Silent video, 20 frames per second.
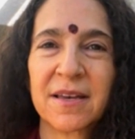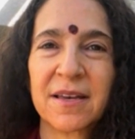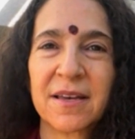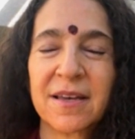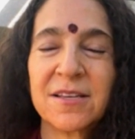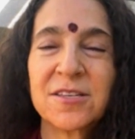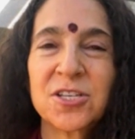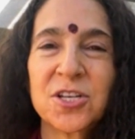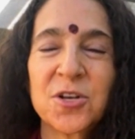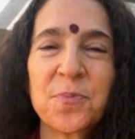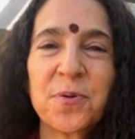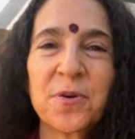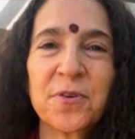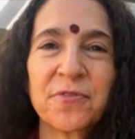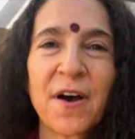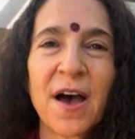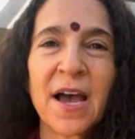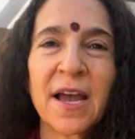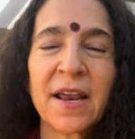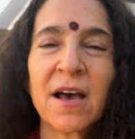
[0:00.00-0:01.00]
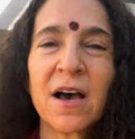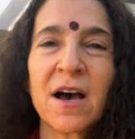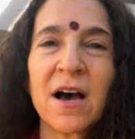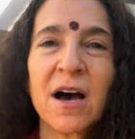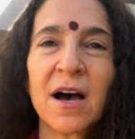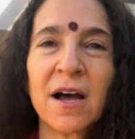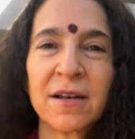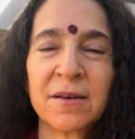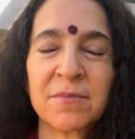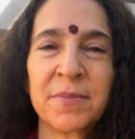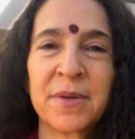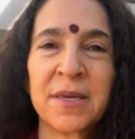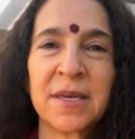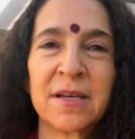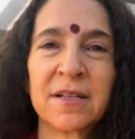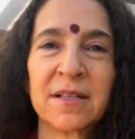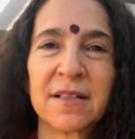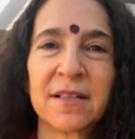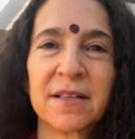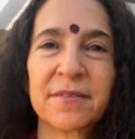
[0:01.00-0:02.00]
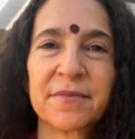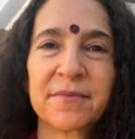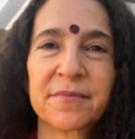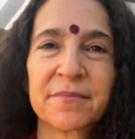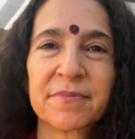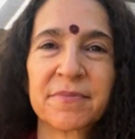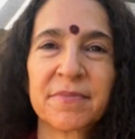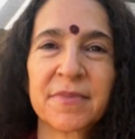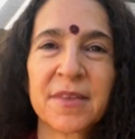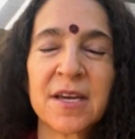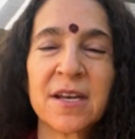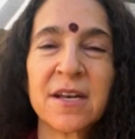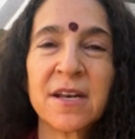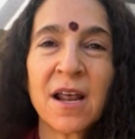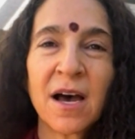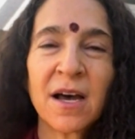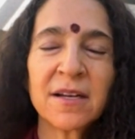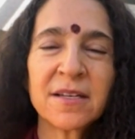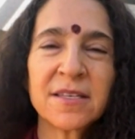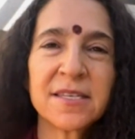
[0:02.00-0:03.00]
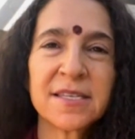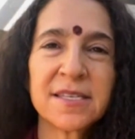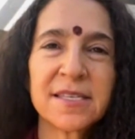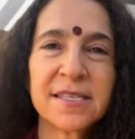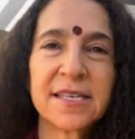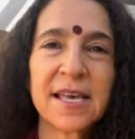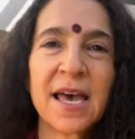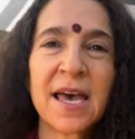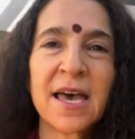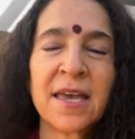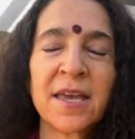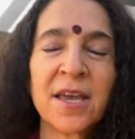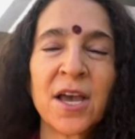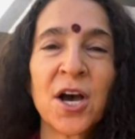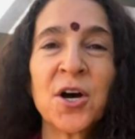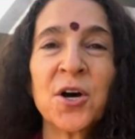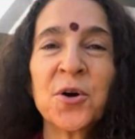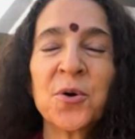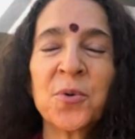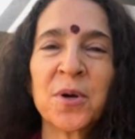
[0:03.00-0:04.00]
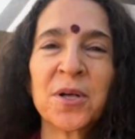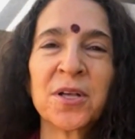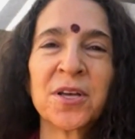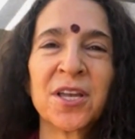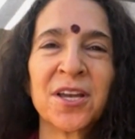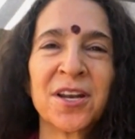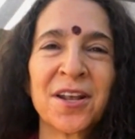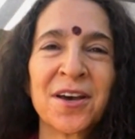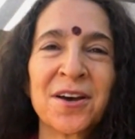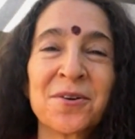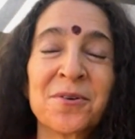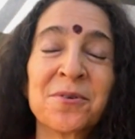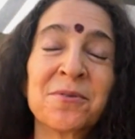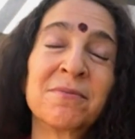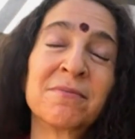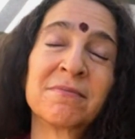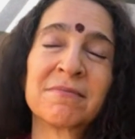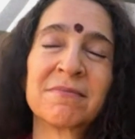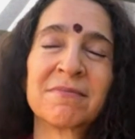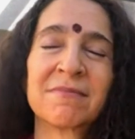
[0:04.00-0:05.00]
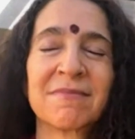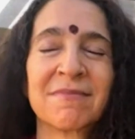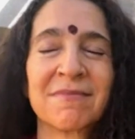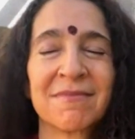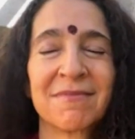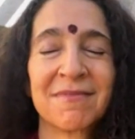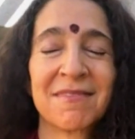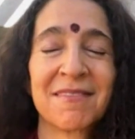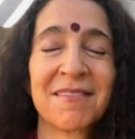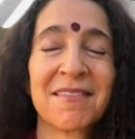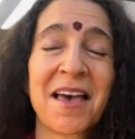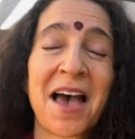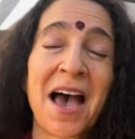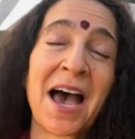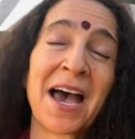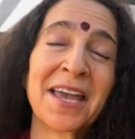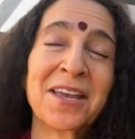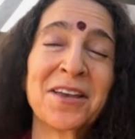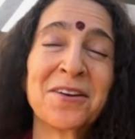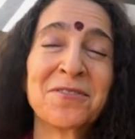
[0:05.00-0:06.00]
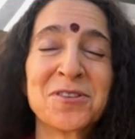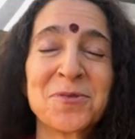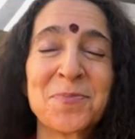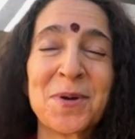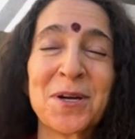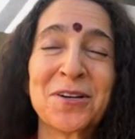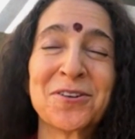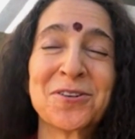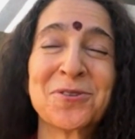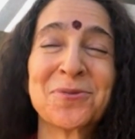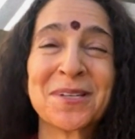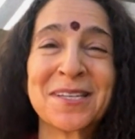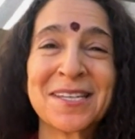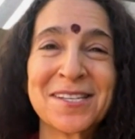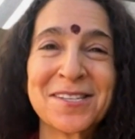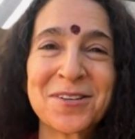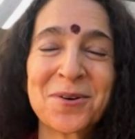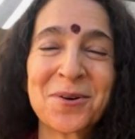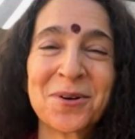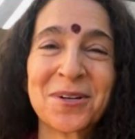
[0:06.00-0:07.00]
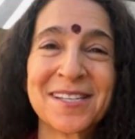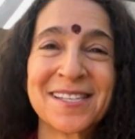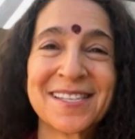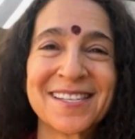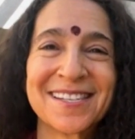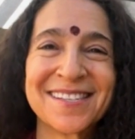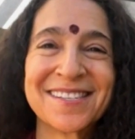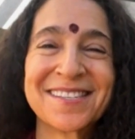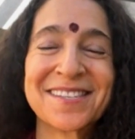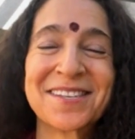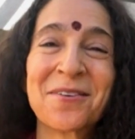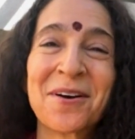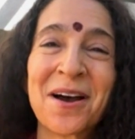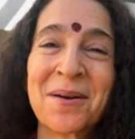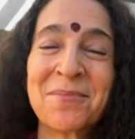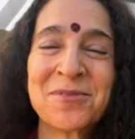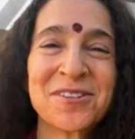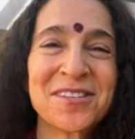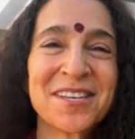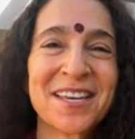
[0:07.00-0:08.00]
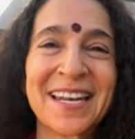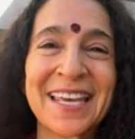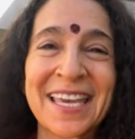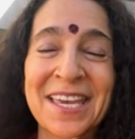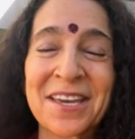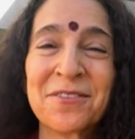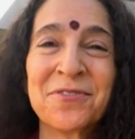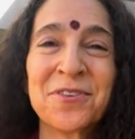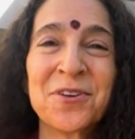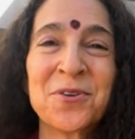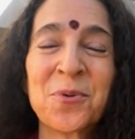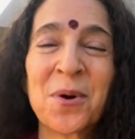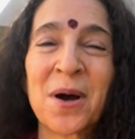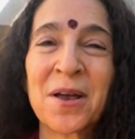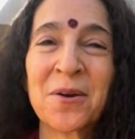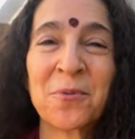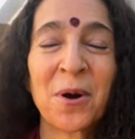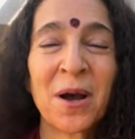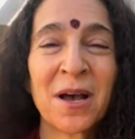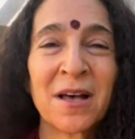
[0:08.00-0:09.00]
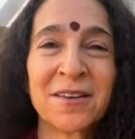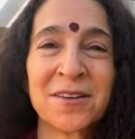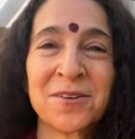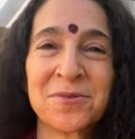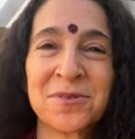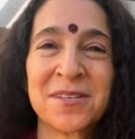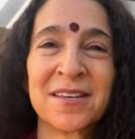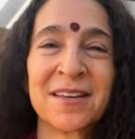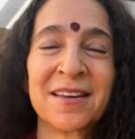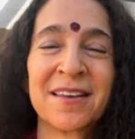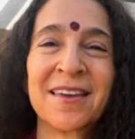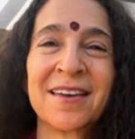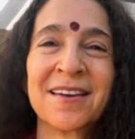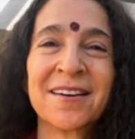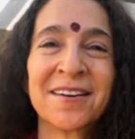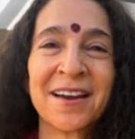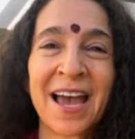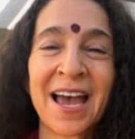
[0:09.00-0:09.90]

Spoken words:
is to provide a hot meal, not to say, oh, well, you know, I give spiritual discourses, so I'm just going to give you one while you sit here